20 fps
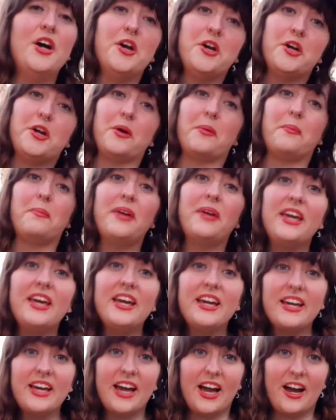Your
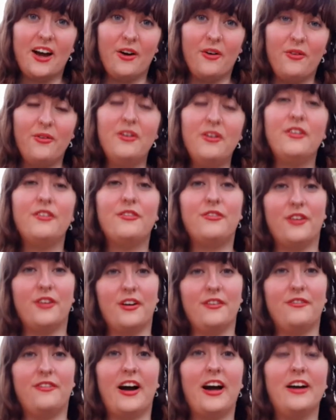peak count for
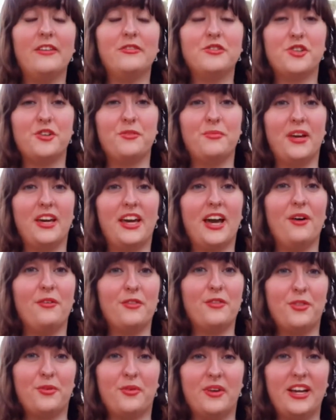a 5 should be count
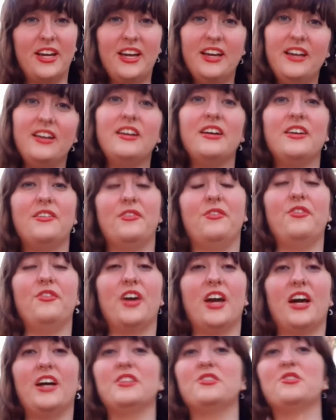3. So if you
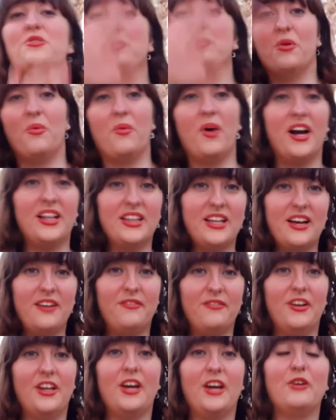guys rewind that
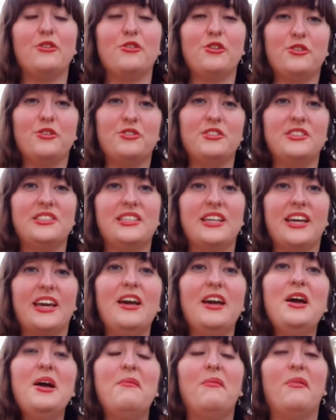video, you should see
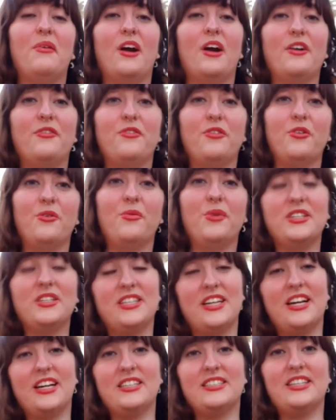my rifle, once
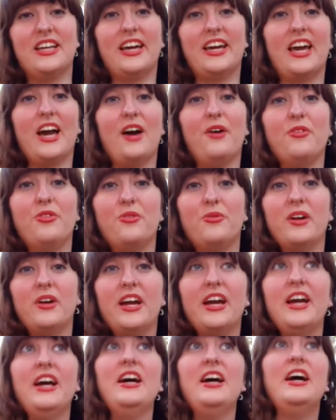I say count
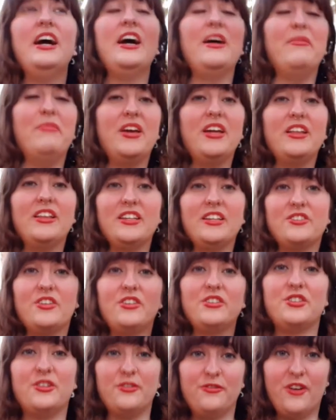3, immediately
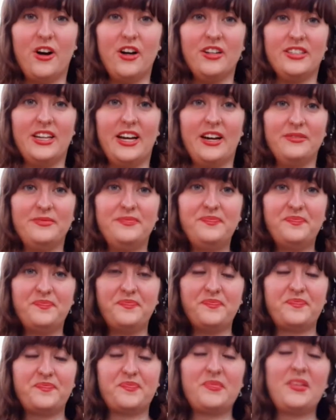starts to fall down.
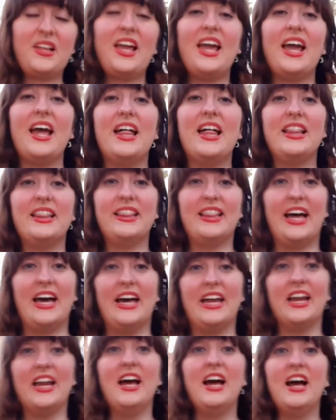
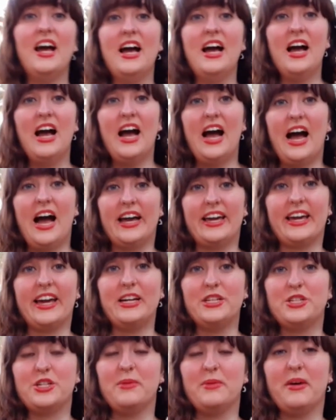Then I
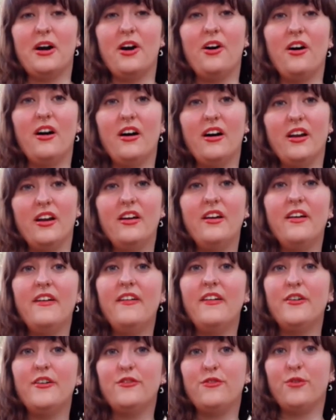catch about on
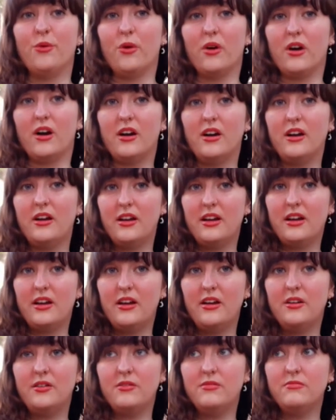4
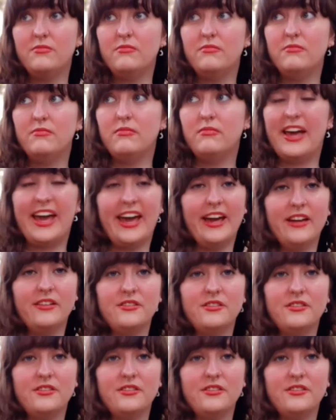and